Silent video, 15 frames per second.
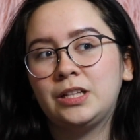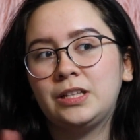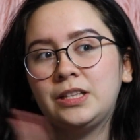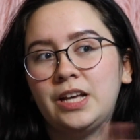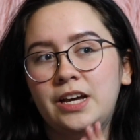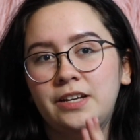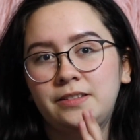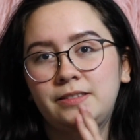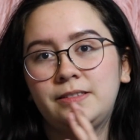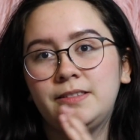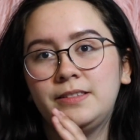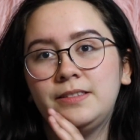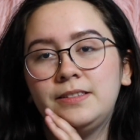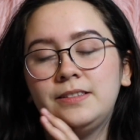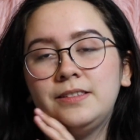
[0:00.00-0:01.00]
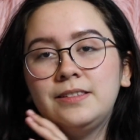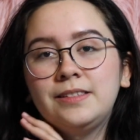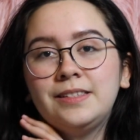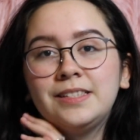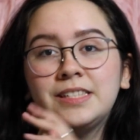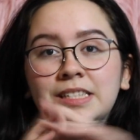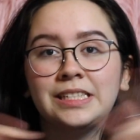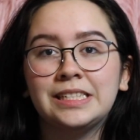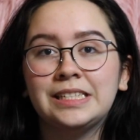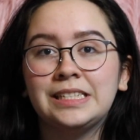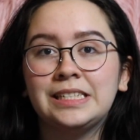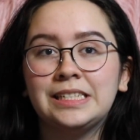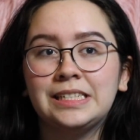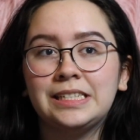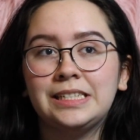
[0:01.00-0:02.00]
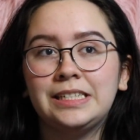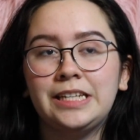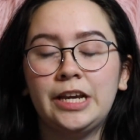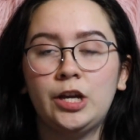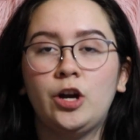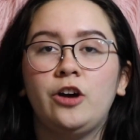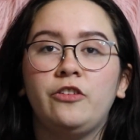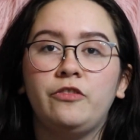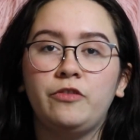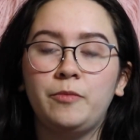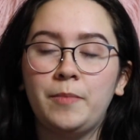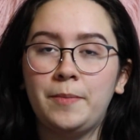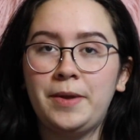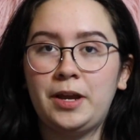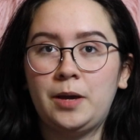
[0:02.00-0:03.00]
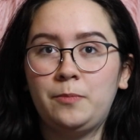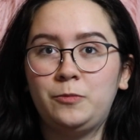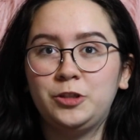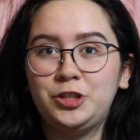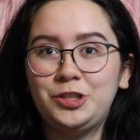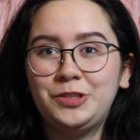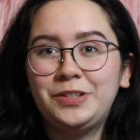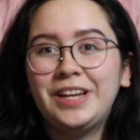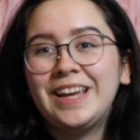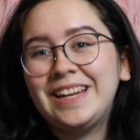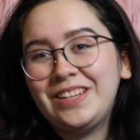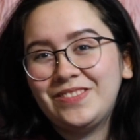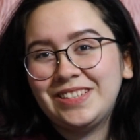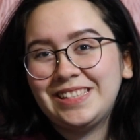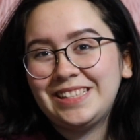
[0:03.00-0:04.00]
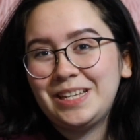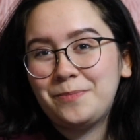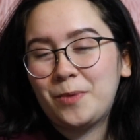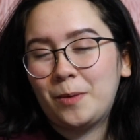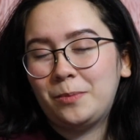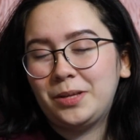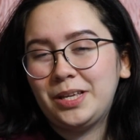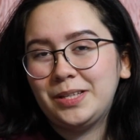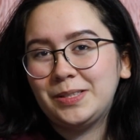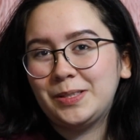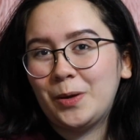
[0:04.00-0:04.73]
let's take off my makeup, which you can't even see properly.